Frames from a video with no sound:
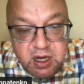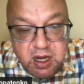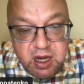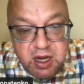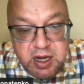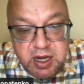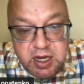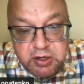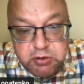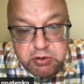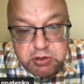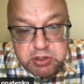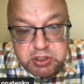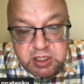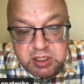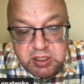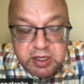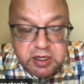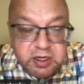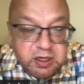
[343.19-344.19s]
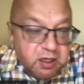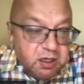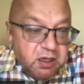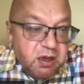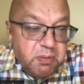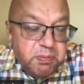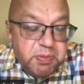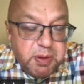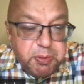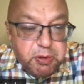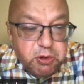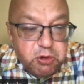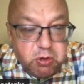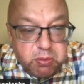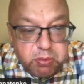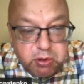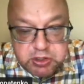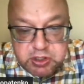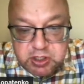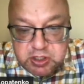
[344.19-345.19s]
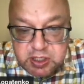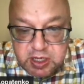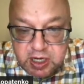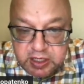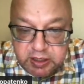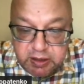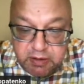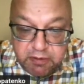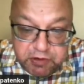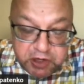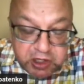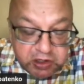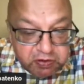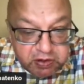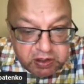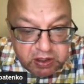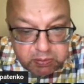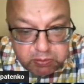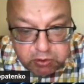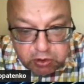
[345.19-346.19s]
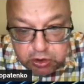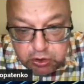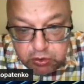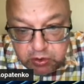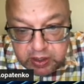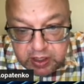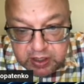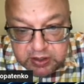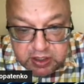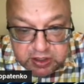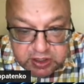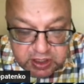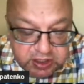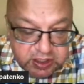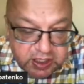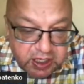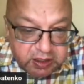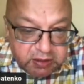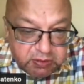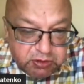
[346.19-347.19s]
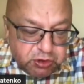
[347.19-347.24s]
And you see like people who bought this item frequently bought together this item.